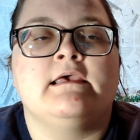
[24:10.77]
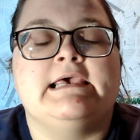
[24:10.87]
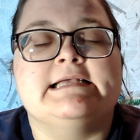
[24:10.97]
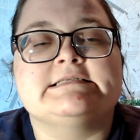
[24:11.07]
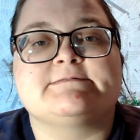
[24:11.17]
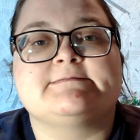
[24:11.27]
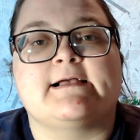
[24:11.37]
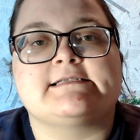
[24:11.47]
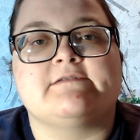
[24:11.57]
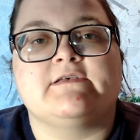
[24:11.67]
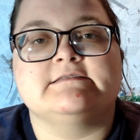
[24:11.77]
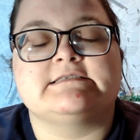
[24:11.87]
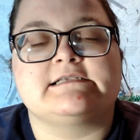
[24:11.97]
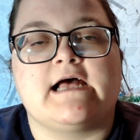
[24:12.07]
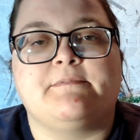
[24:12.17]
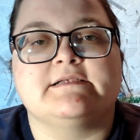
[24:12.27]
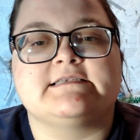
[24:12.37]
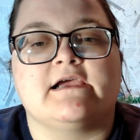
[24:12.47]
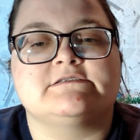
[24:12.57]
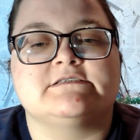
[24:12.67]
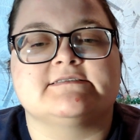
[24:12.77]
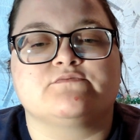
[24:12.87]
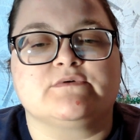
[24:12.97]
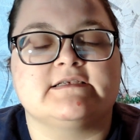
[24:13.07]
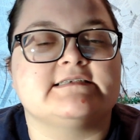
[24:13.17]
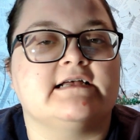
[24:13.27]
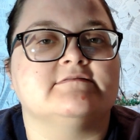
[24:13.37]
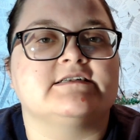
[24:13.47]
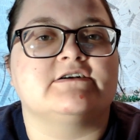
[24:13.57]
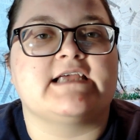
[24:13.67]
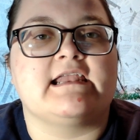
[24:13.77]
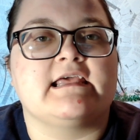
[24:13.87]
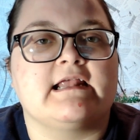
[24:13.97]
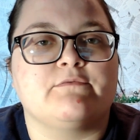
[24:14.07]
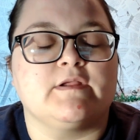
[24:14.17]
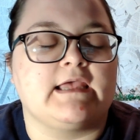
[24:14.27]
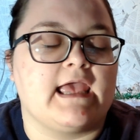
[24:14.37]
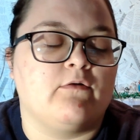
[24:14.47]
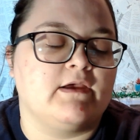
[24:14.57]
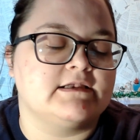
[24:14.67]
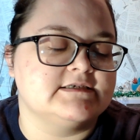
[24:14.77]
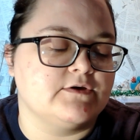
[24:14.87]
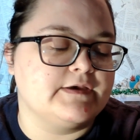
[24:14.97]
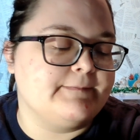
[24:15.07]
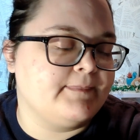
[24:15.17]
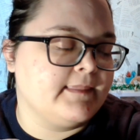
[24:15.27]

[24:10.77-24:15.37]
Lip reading: in the perspective of Insectopolis characters really sounds entertaining, and I really can't wait to do it.